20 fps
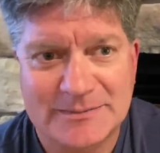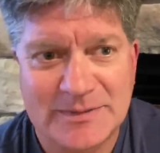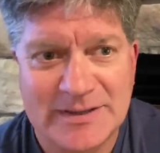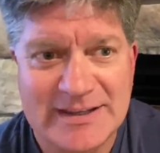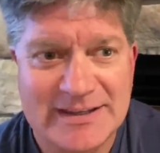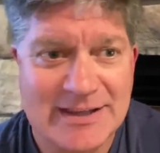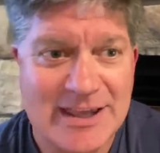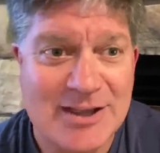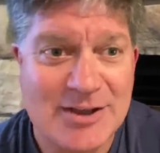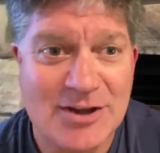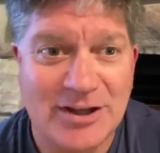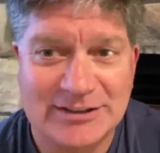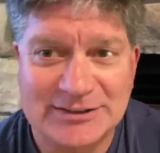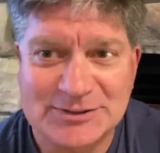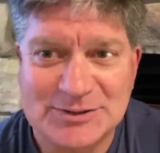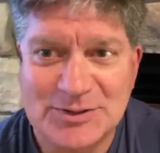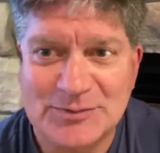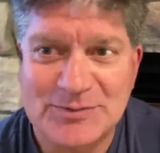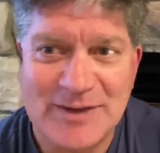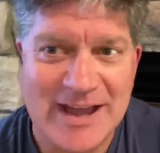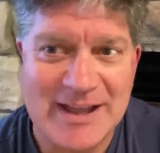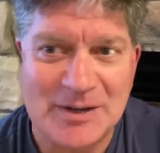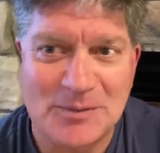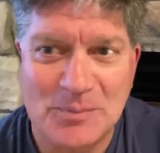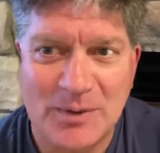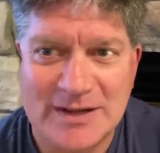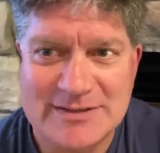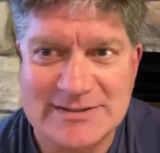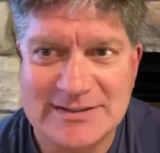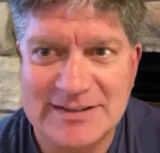He called it the final
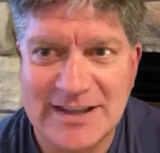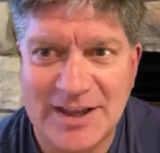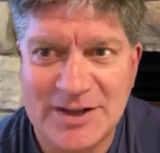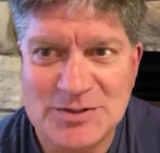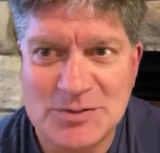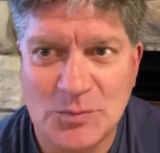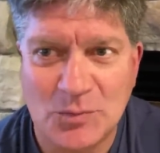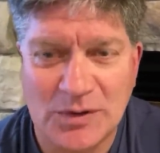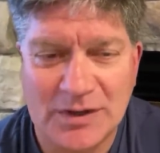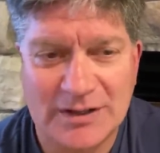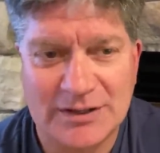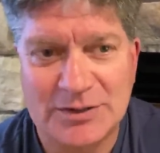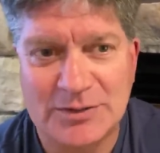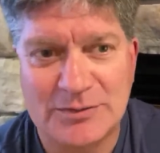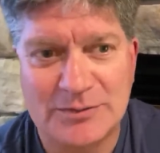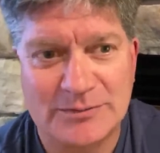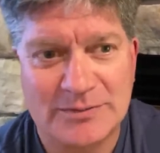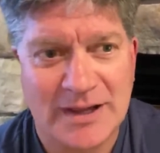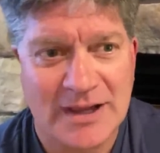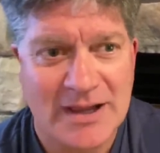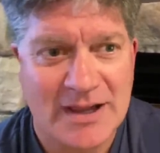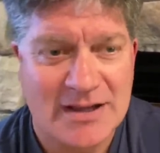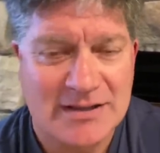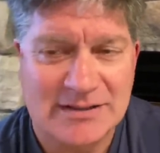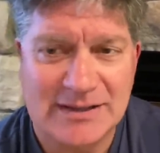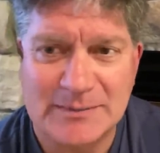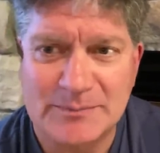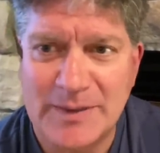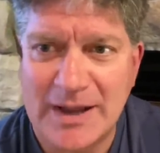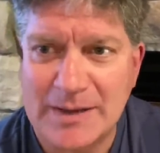presentation. We're going to do
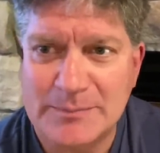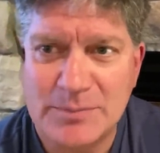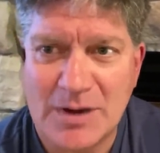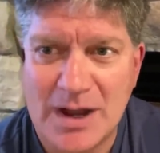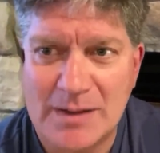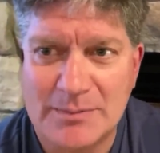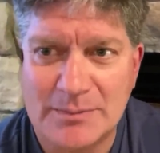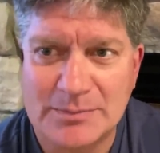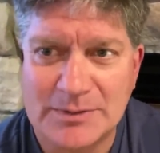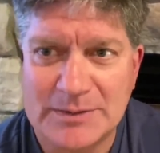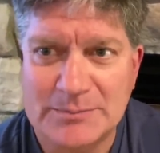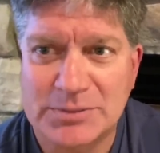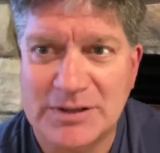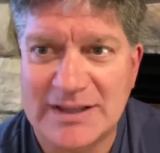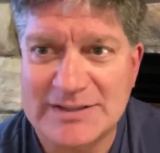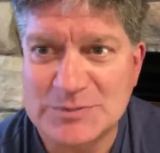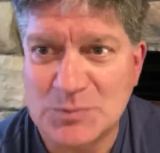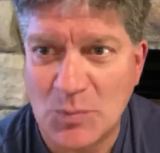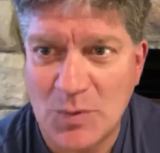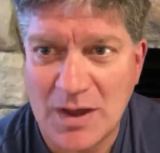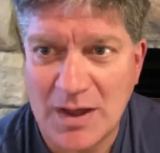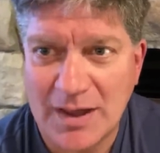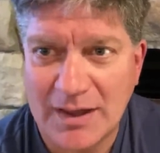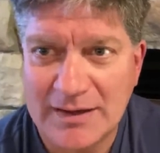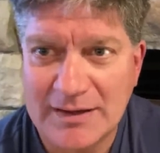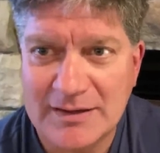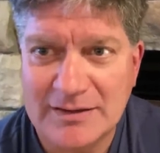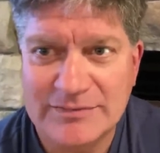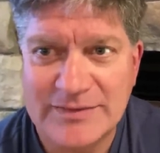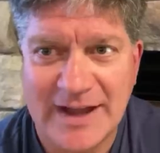Glenn Beck probably
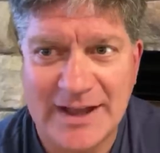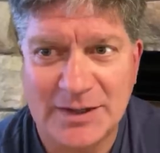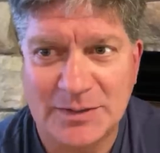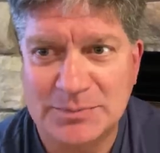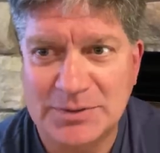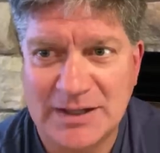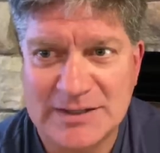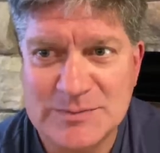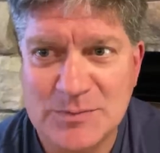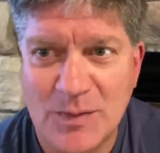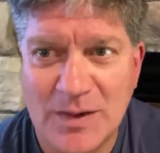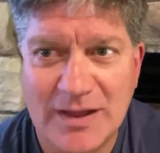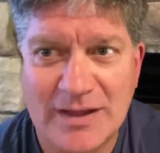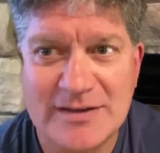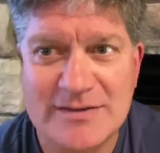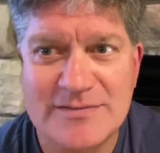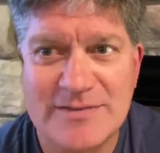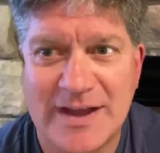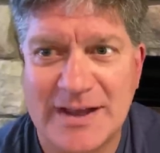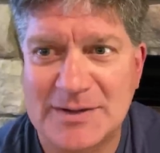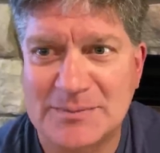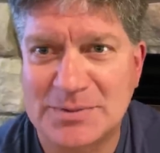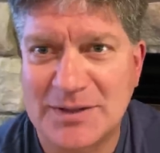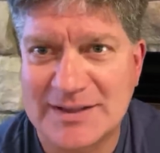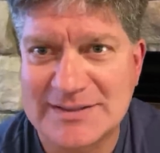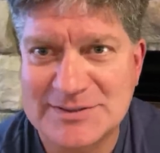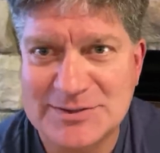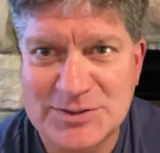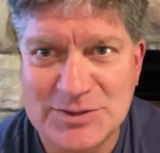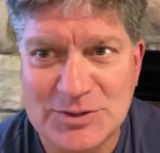+1, final +1, final
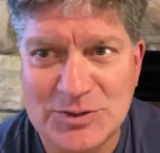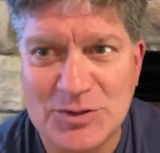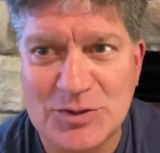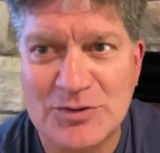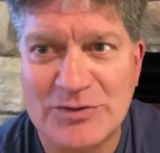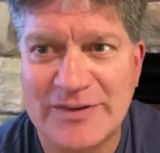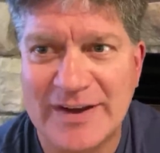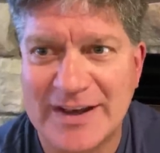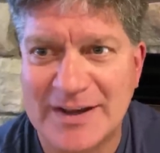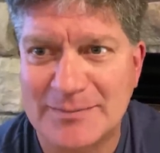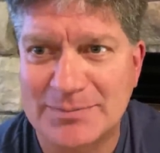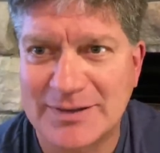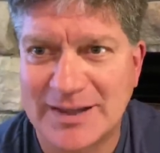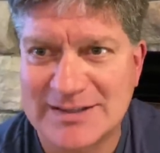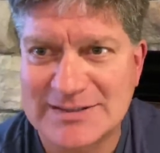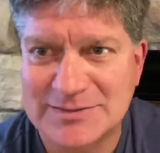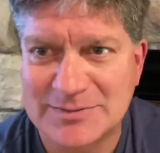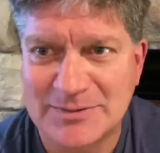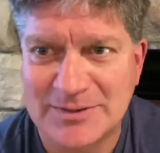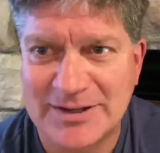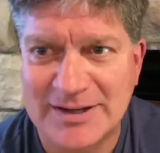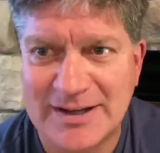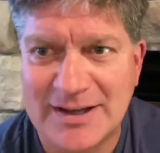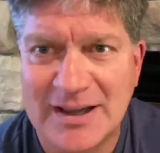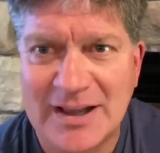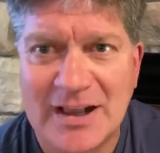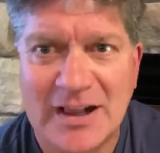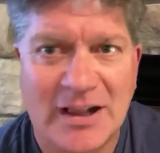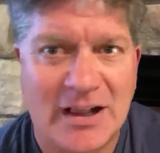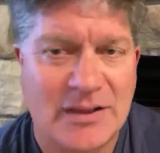+2, final +3.
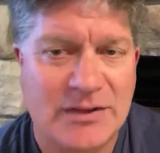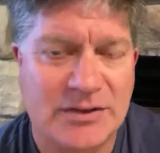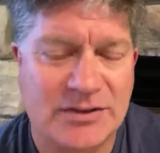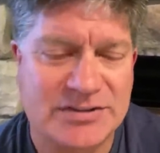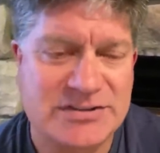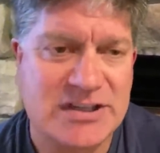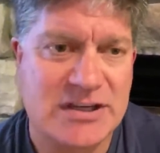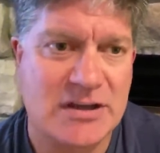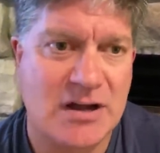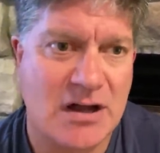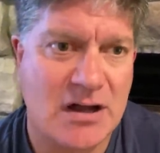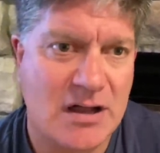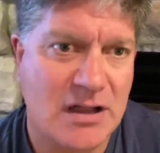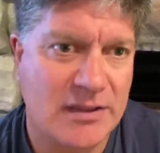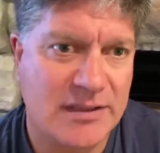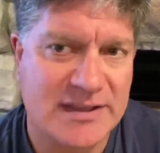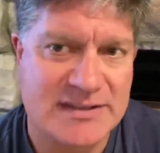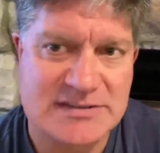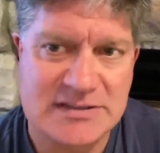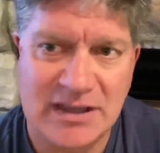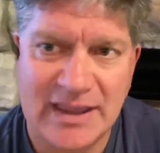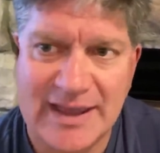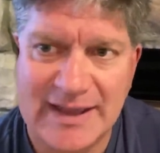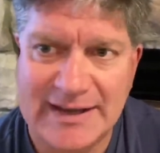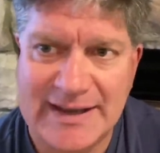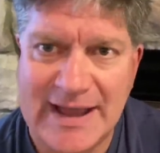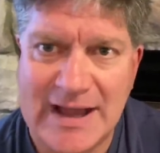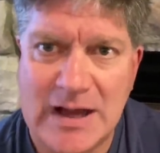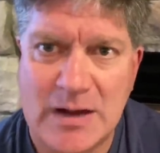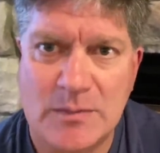You'll see all this
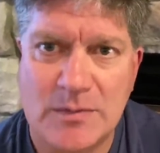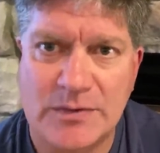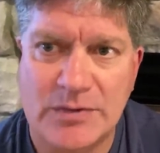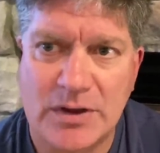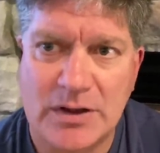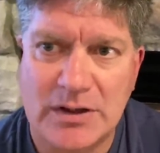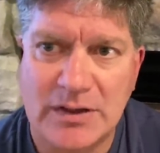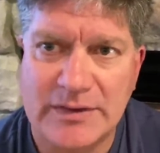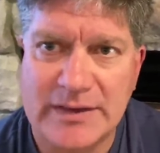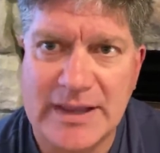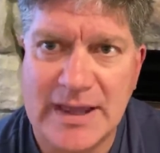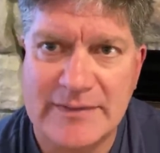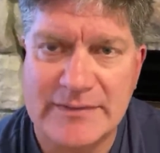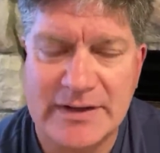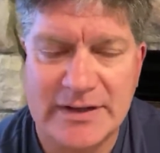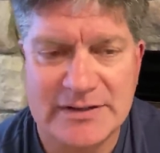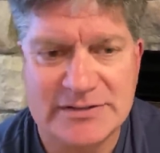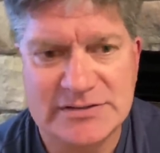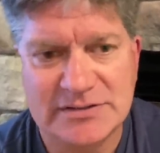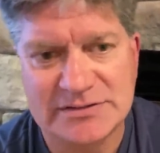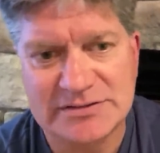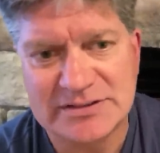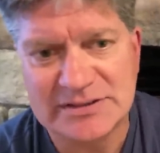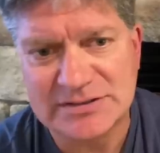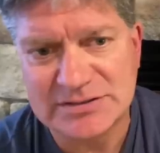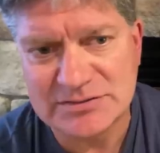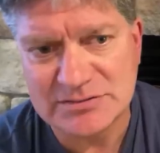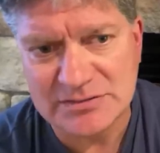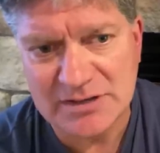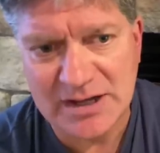laid out with all the evidence. You'll see
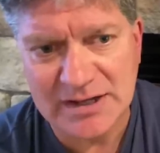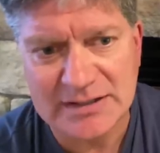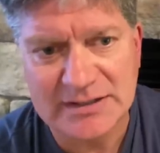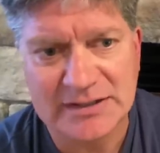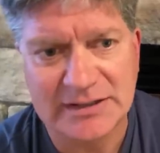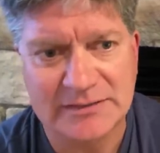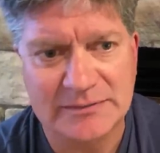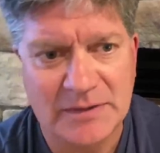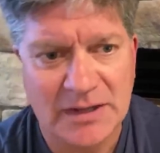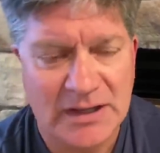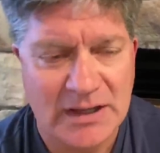Strzok and